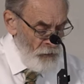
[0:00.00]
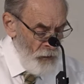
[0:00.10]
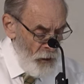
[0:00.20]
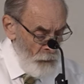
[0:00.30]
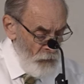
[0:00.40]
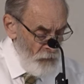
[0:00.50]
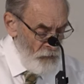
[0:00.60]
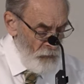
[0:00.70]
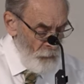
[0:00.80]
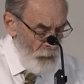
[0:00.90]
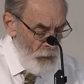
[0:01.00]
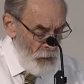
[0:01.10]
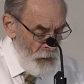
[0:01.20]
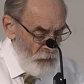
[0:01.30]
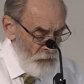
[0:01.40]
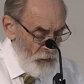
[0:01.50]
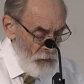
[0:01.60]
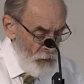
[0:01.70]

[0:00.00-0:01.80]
garments, casting